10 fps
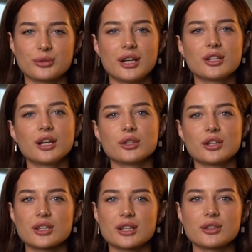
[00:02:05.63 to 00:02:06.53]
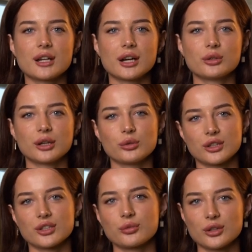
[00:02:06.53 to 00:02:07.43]
It tells us exactly
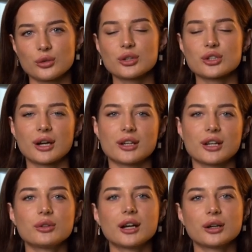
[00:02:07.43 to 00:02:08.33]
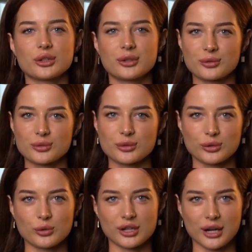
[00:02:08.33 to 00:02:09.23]
which book we're talking about.
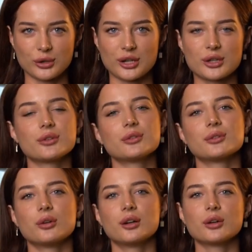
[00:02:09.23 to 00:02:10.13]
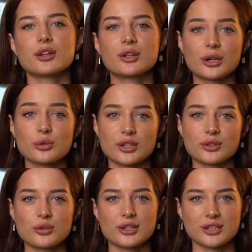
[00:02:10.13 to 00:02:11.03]
Without it, we wouldn't know
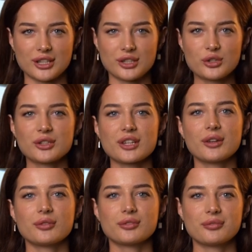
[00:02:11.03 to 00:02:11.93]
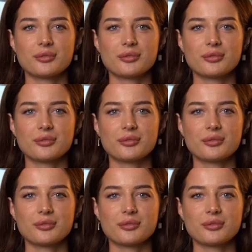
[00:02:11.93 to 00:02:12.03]
which book is interesting.